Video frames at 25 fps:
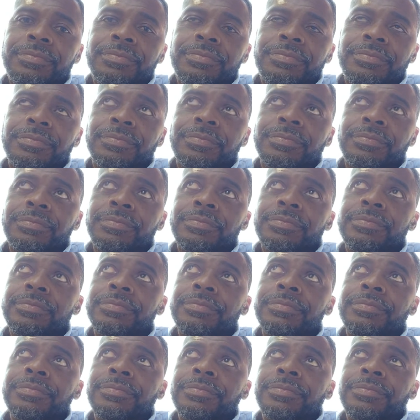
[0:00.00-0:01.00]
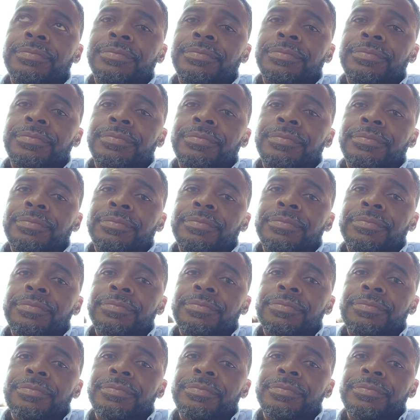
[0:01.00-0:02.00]

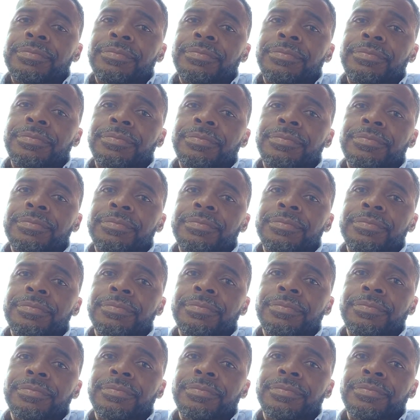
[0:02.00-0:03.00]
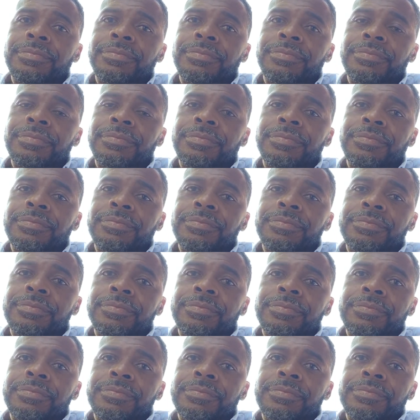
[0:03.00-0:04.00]

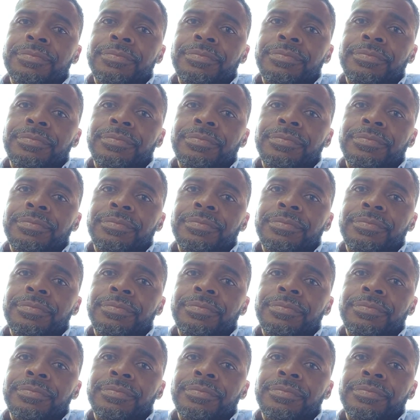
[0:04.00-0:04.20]
This person isn't speaking.